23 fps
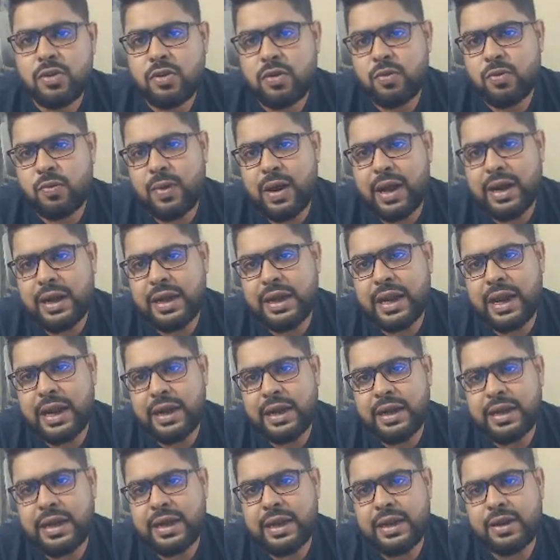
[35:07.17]

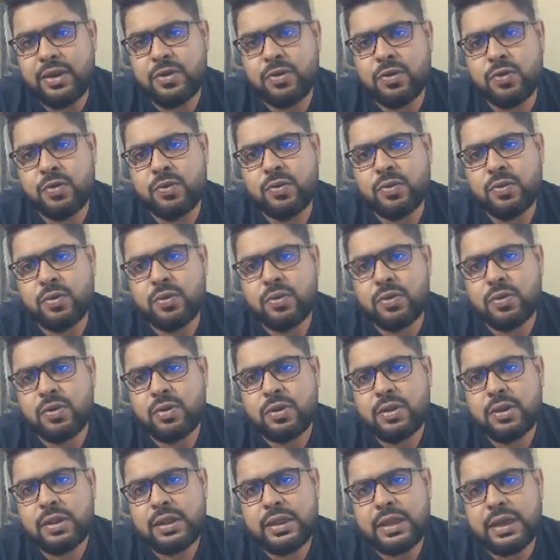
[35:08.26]
190 into 2.
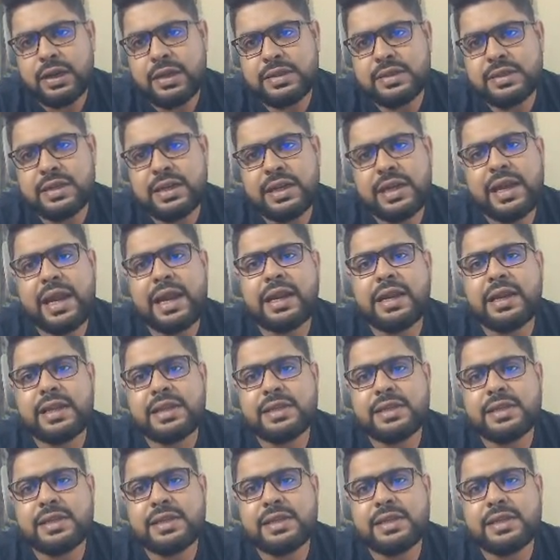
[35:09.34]
That is 380,